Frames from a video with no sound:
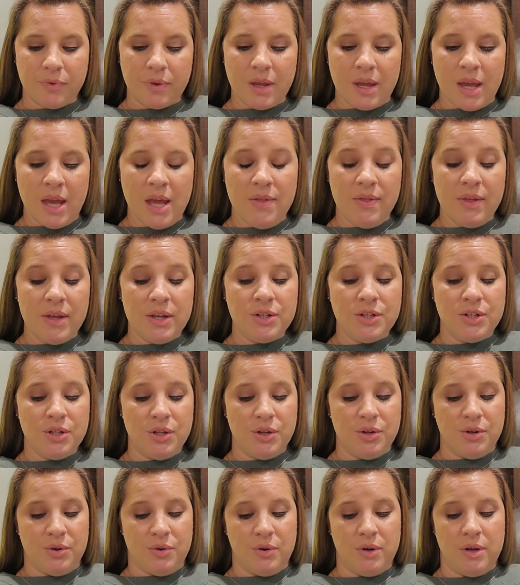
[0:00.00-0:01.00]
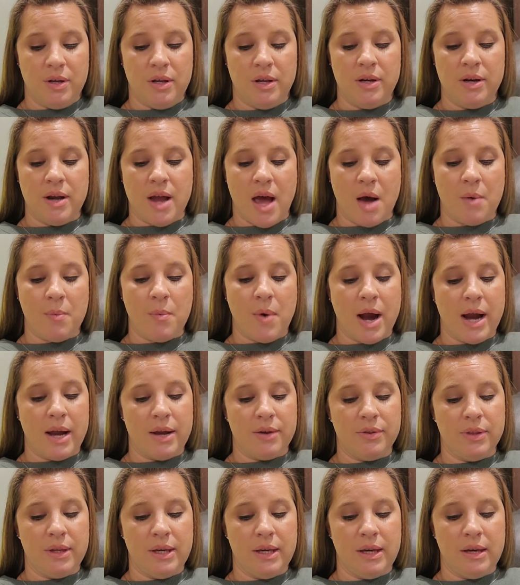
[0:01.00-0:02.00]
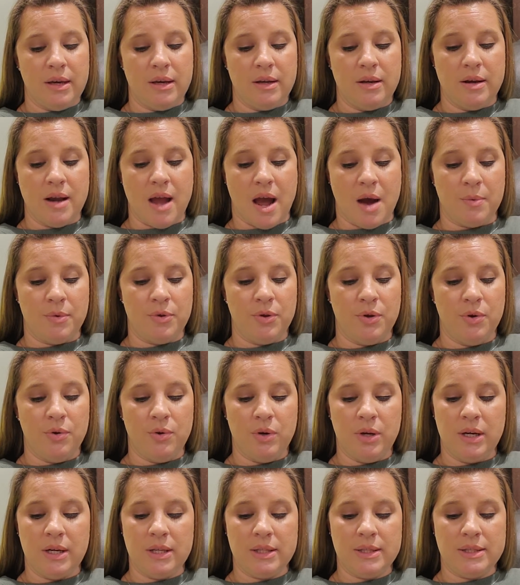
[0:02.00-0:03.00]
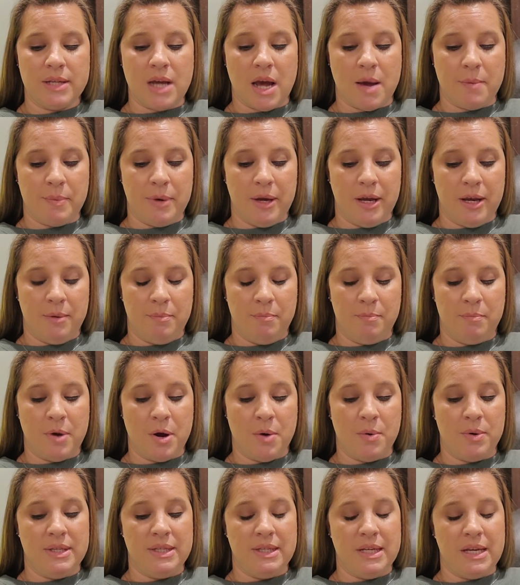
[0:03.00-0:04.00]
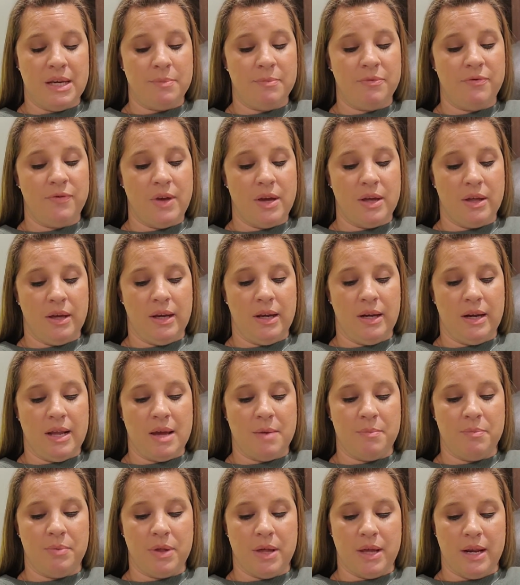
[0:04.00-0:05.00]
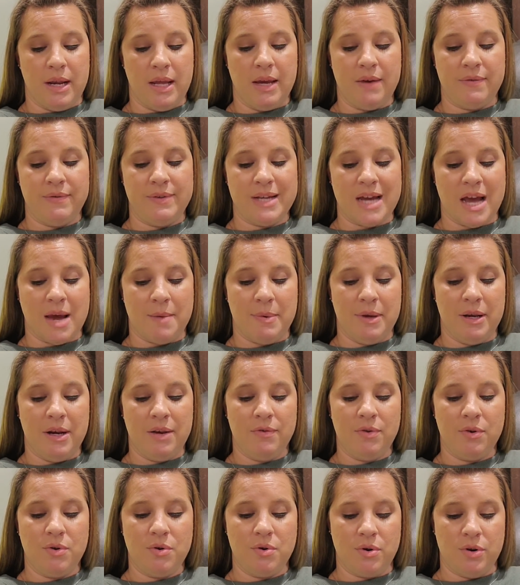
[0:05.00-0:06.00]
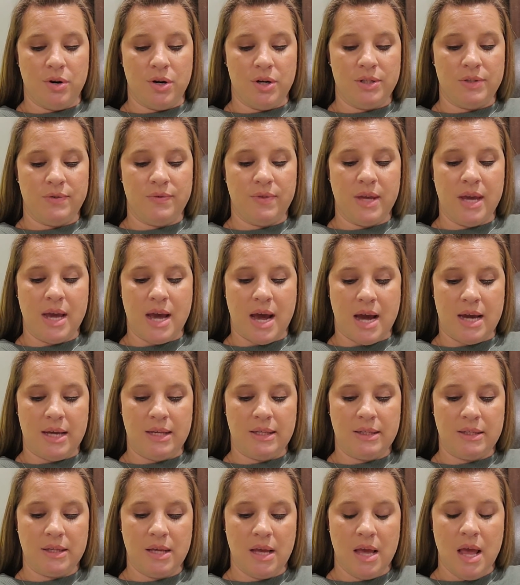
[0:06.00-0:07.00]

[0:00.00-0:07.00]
and then 2, not wildly, not with hooting and stomping, but with deep feeling and plenty of dabbing of the corners of the eyes.